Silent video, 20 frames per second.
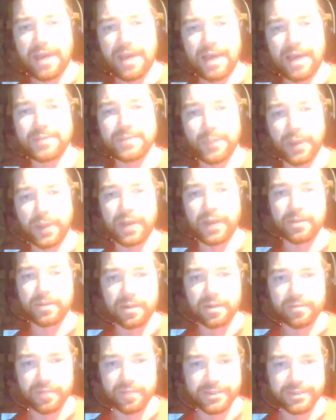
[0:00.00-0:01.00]
League of
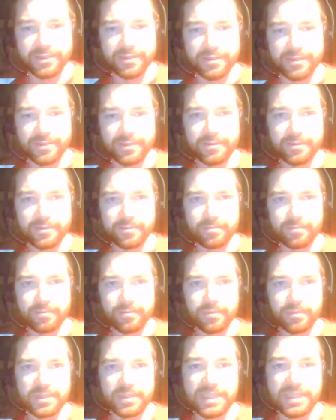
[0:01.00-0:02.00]
Legends team,
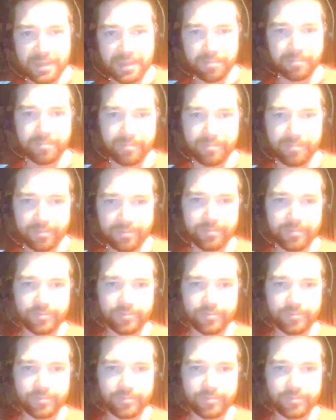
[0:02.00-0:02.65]
right?